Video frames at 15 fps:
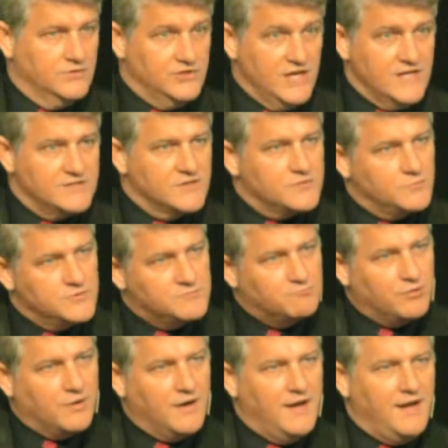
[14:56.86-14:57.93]
Jesus was
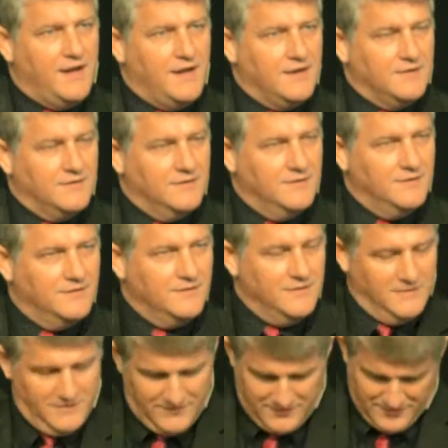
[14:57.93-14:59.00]
praying
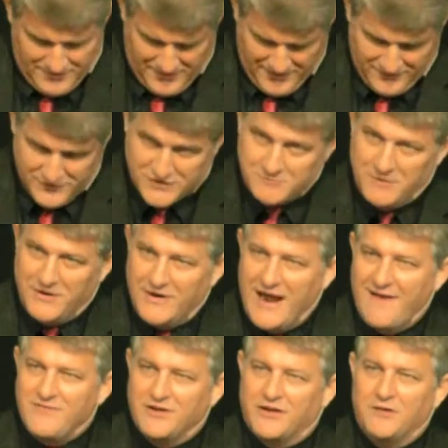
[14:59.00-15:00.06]
in the Spirit,
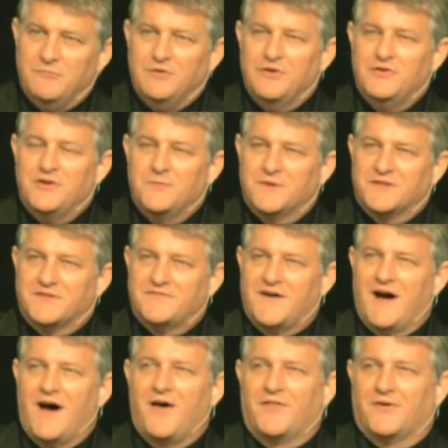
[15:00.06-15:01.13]
having communion with the
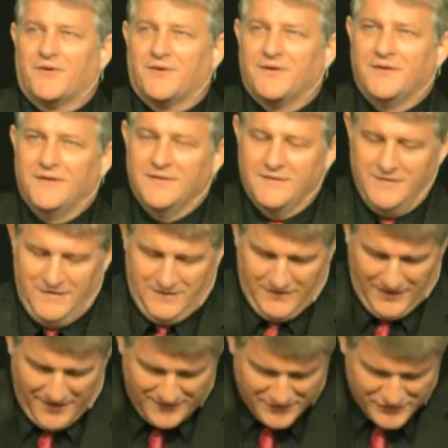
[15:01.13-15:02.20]
Father in